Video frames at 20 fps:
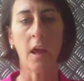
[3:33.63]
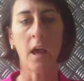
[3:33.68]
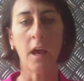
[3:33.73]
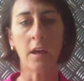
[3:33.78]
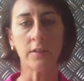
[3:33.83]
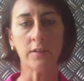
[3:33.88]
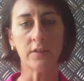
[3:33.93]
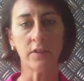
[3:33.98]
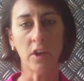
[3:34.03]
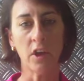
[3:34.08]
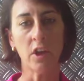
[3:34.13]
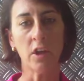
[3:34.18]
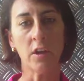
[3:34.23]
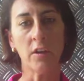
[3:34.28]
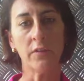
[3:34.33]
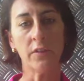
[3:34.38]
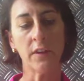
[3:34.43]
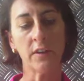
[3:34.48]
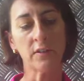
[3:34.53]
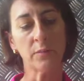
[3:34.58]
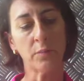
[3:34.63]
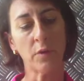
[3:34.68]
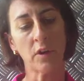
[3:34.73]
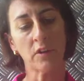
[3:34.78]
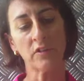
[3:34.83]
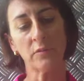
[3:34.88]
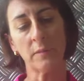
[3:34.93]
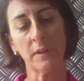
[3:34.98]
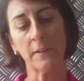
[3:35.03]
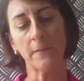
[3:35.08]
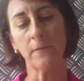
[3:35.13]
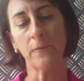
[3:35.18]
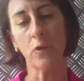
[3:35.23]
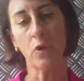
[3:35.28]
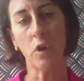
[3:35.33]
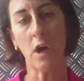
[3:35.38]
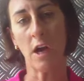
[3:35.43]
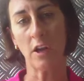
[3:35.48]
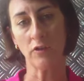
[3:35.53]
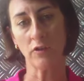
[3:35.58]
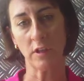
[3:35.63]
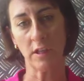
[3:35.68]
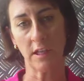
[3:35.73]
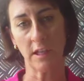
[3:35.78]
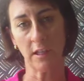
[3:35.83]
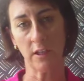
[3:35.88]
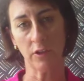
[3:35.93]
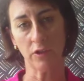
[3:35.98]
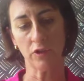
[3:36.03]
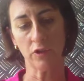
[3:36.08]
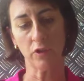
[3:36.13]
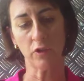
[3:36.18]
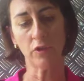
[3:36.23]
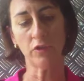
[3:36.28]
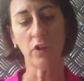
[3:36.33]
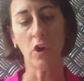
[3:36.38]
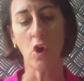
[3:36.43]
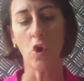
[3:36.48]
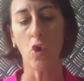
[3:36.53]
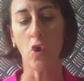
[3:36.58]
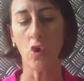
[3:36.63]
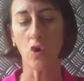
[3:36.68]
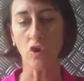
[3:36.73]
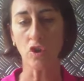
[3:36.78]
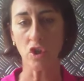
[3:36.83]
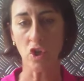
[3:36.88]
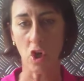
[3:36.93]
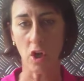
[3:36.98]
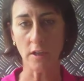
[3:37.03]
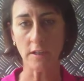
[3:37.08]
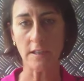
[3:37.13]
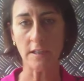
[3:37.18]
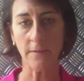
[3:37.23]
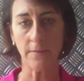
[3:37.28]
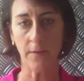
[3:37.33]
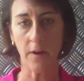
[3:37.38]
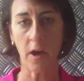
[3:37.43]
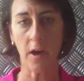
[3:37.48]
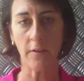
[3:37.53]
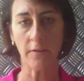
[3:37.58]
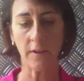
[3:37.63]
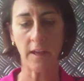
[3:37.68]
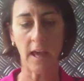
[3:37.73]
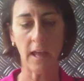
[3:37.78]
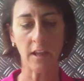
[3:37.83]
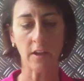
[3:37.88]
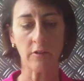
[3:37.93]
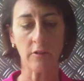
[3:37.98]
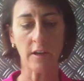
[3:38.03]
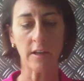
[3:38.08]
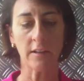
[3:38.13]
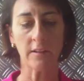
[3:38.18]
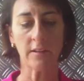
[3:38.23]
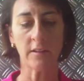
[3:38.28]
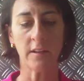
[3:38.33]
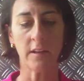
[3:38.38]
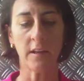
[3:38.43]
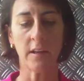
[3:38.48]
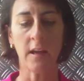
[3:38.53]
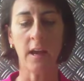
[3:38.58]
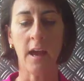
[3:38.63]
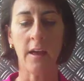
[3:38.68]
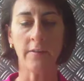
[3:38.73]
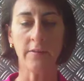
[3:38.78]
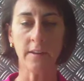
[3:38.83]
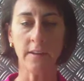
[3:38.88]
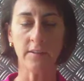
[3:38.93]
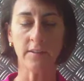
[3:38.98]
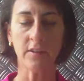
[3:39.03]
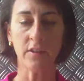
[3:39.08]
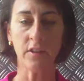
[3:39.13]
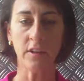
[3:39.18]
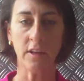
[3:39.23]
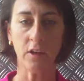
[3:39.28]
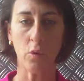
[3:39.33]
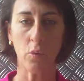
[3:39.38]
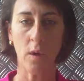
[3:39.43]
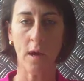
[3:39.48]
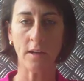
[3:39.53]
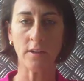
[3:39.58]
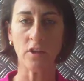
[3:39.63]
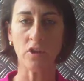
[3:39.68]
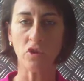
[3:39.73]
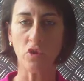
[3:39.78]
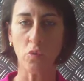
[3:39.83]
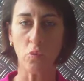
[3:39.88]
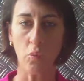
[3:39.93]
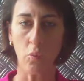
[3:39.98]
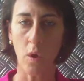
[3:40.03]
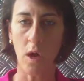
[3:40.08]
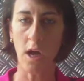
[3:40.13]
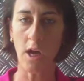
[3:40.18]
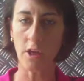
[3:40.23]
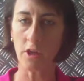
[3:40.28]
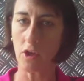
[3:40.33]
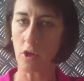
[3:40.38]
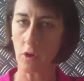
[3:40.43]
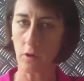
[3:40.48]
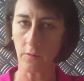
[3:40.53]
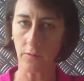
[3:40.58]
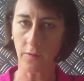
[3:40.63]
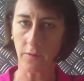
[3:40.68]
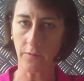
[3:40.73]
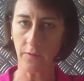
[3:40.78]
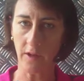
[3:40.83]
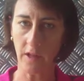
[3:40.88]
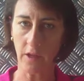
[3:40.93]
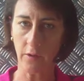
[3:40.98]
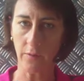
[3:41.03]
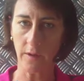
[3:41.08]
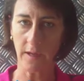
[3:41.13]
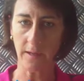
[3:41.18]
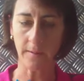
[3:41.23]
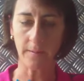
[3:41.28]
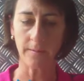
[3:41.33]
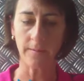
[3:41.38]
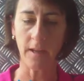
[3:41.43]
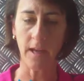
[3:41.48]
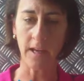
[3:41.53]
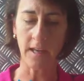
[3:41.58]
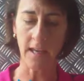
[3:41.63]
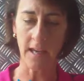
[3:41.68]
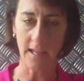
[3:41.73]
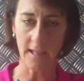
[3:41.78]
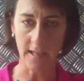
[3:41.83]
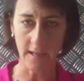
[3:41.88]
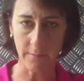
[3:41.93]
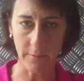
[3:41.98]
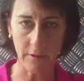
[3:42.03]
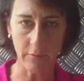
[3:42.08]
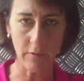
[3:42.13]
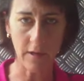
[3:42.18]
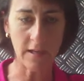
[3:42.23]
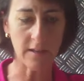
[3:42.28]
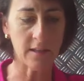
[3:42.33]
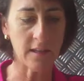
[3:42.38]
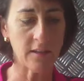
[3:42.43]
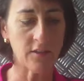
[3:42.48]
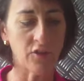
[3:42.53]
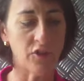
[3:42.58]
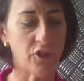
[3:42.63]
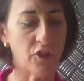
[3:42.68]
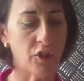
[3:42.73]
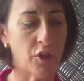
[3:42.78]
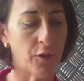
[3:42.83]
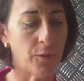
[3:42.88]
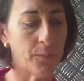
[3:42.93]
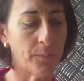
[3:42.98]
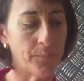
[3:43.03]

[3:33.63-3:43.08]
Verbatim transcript: A serve is approximately 400 kilojoules or 95 calories and this can equate to one of the following. Again, let me read these to you.